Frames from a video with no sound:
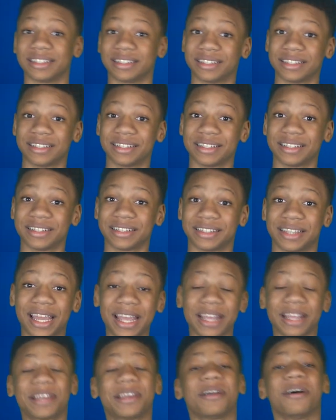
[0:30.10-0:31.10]
it.
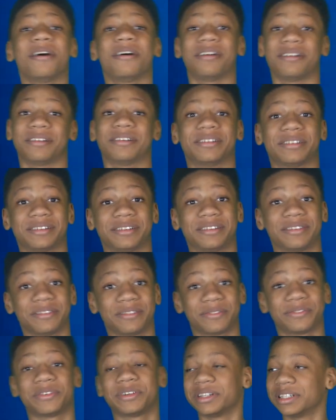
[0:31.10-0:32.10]
Thank y'all
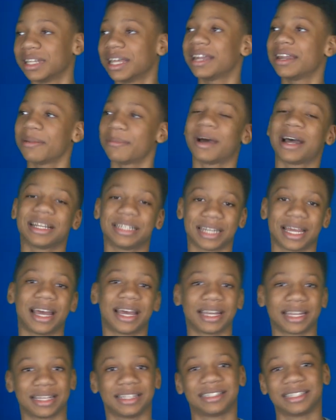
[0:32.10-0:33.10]
for letting my
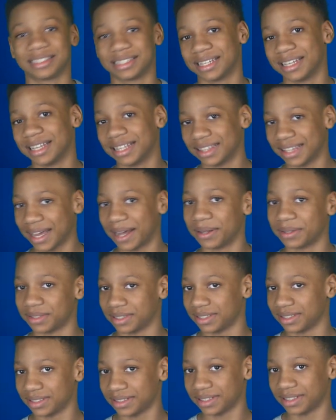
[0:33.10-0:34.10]
dad get to
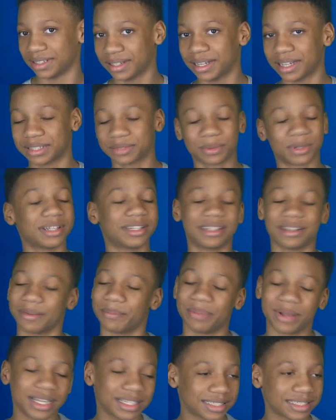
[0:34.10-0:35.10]
10,000. That's one of the
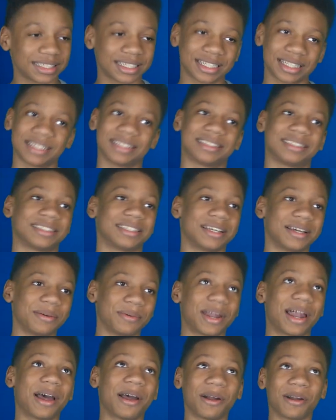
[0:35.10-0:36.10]
best things.
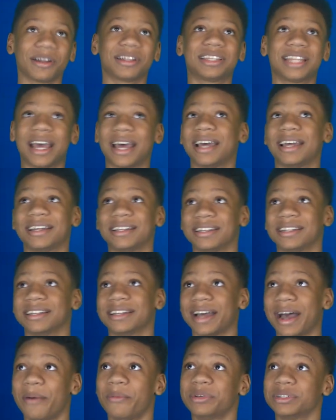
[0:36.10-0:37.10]
When I heard that,
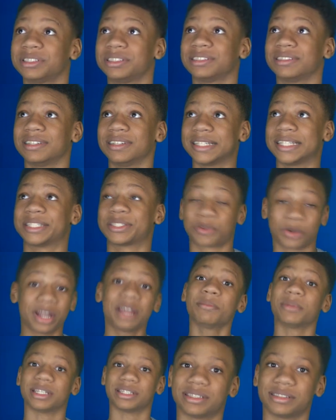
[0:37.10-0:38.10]
I was
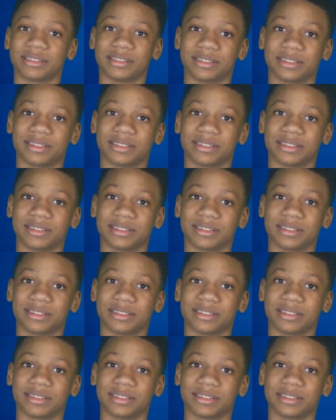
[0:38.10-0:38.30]
screaming.